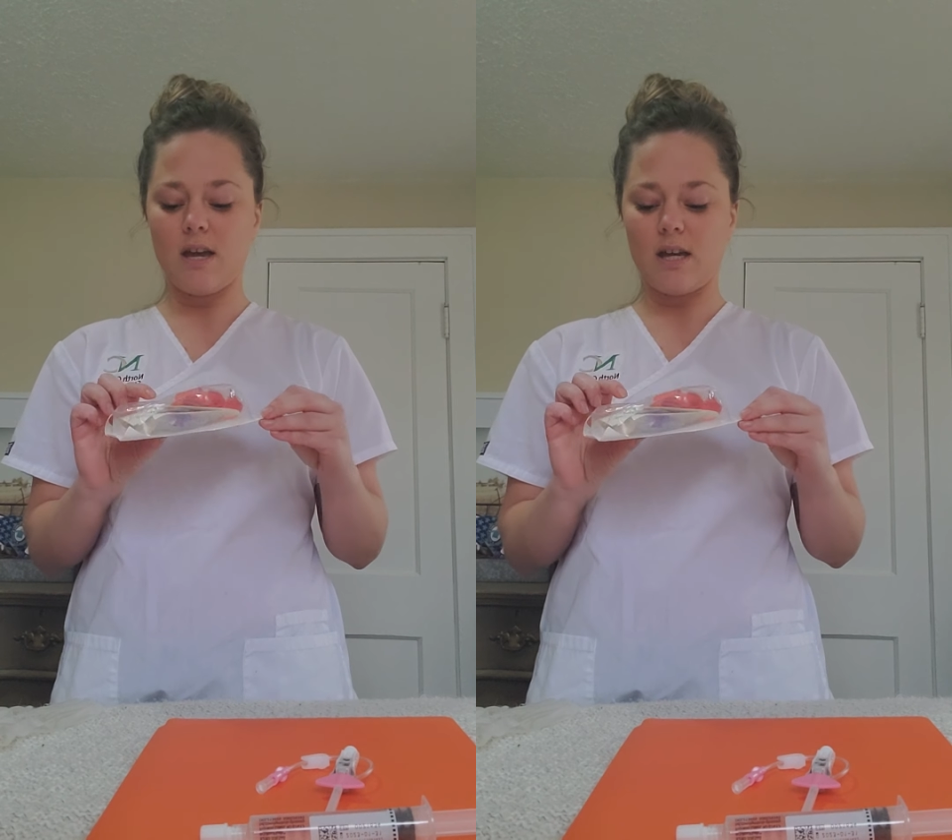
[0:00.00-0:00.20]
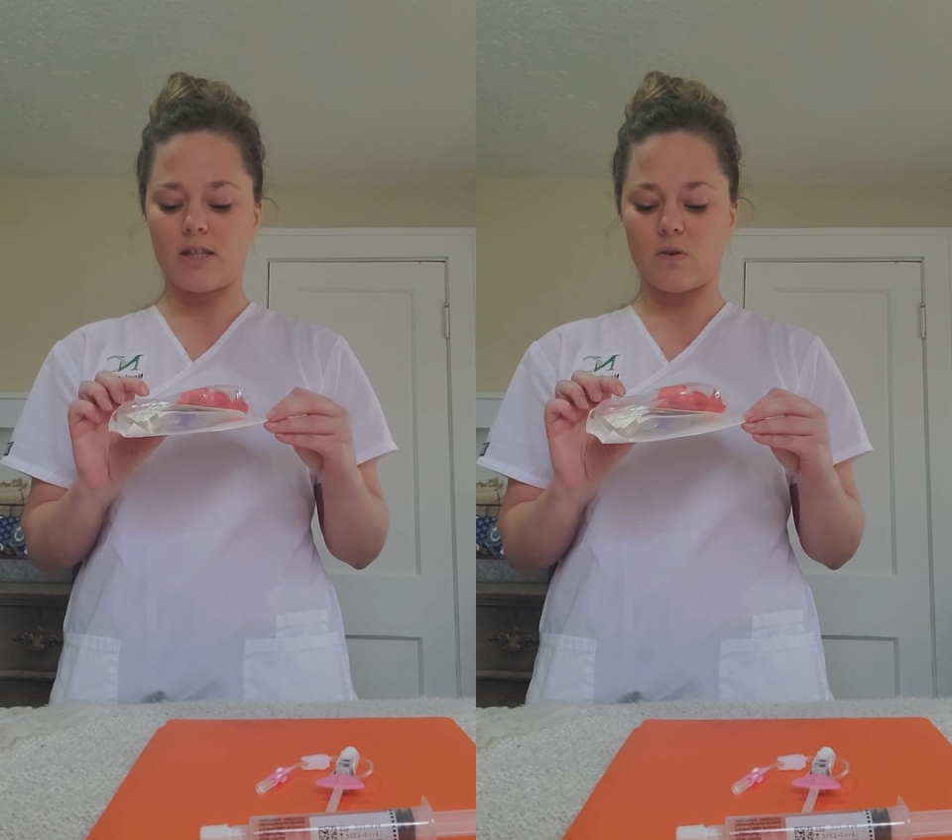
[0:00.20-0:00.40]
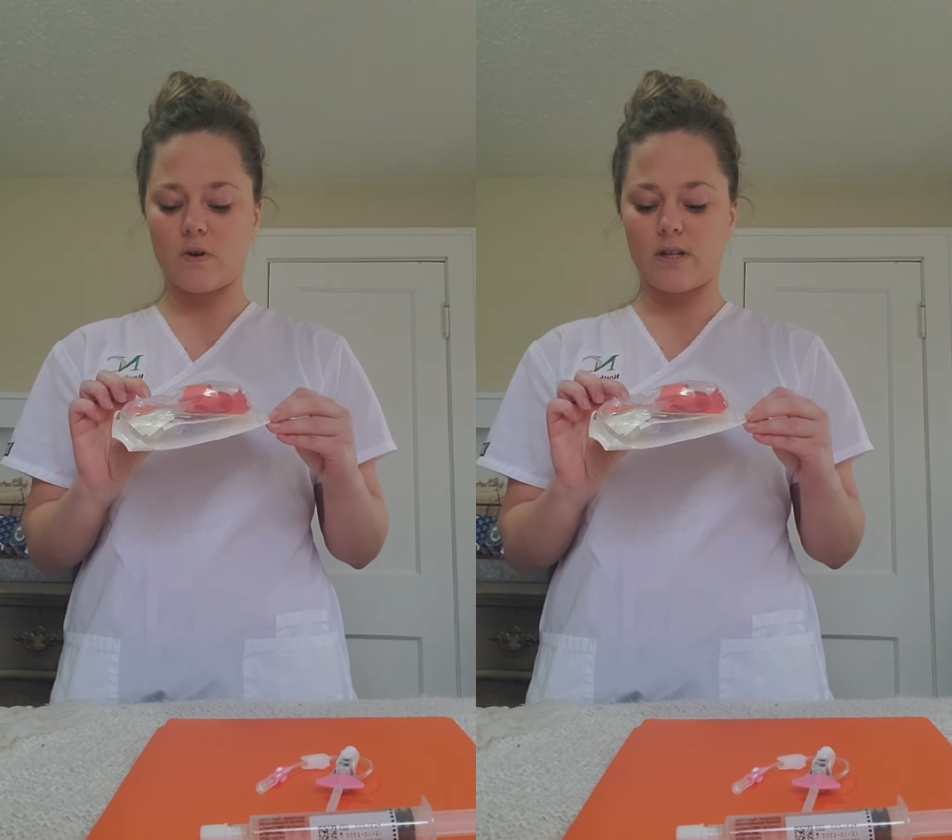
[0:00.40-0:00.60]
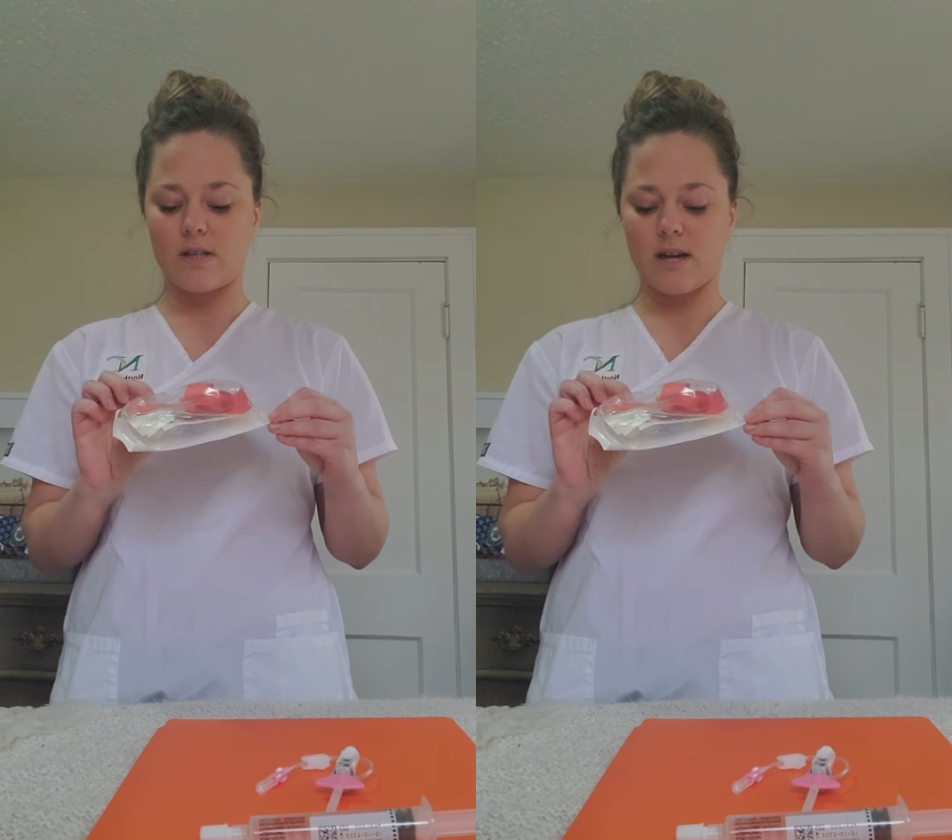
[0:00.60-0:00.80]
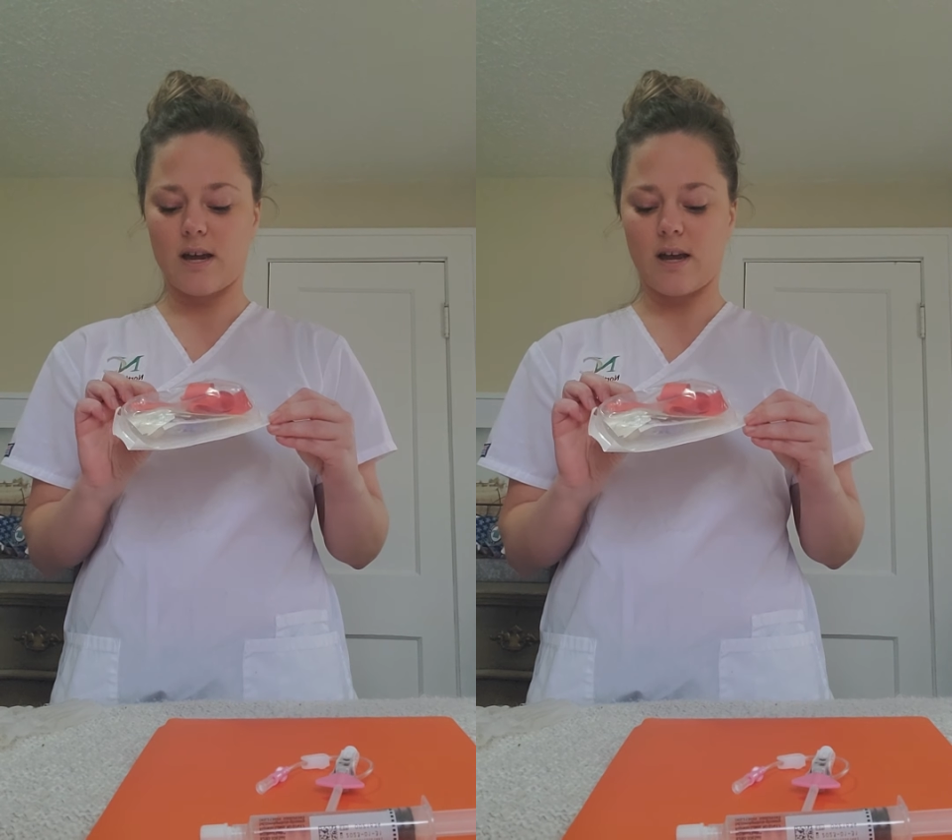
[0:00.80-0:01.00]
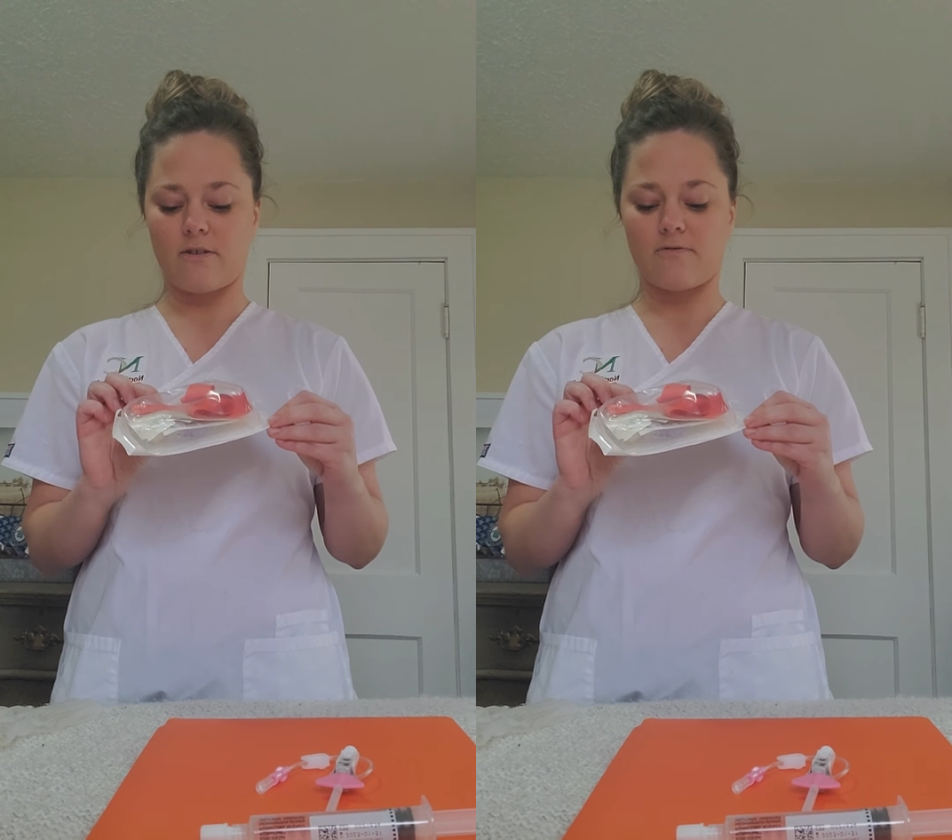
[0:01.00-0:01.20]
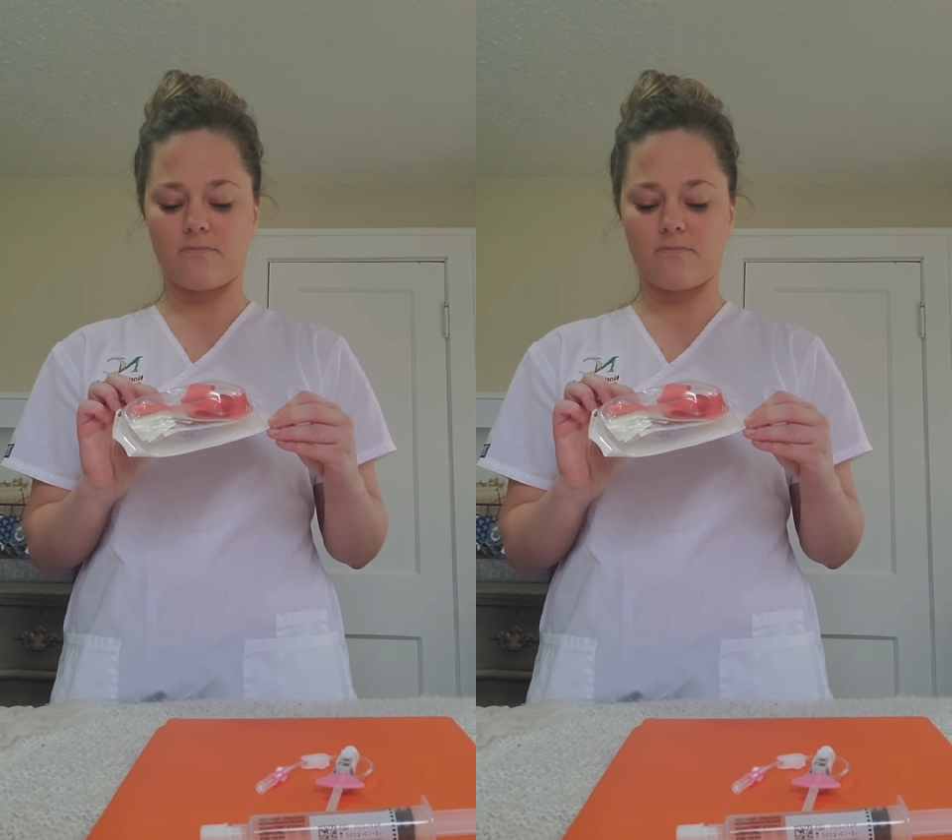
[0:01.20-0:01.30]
It's going to have